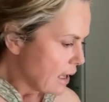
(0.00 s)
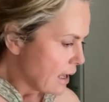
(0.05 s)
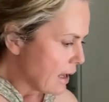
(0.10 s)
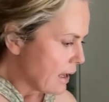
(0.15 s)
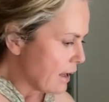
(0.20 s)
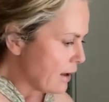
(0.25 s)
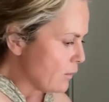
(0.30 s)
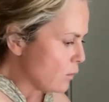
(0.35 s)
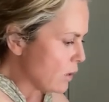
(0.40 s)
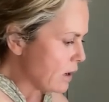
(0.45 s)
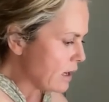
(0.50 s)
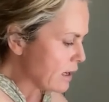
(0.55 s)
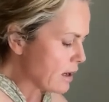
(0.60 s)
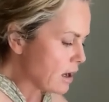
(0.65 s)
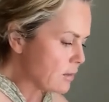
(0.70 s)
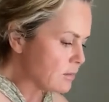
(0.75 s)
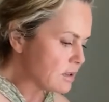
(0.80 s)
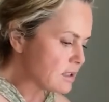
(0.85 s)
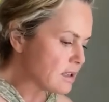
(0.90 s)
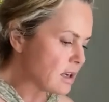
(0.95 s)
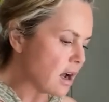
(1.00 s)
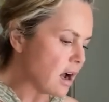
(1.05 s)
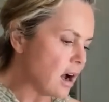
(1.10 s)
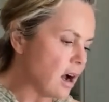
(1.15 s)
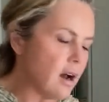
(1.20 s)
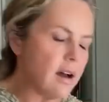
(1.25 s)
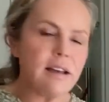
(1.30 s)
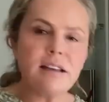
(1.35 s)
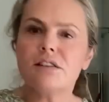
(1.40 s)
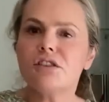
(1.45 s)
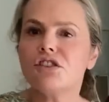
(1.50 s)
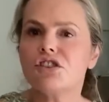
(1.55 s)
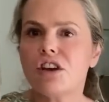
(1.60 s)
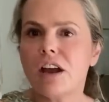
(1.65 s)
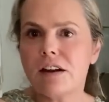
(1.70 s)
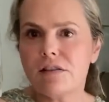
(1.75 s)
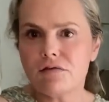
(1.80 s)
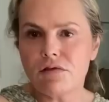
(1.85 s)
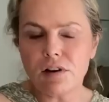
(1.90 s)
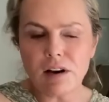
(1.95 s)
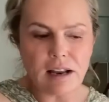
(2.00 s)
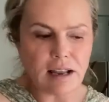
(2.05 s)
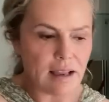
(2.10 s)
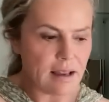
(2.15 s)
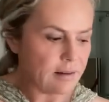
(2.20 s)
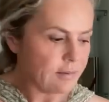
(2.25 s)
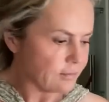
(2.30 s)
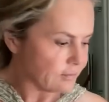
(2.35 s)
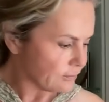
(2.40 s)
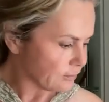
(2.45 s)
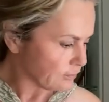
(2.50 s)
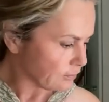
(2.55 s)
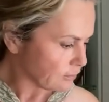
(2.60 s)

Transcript: When it comes to eyes generally,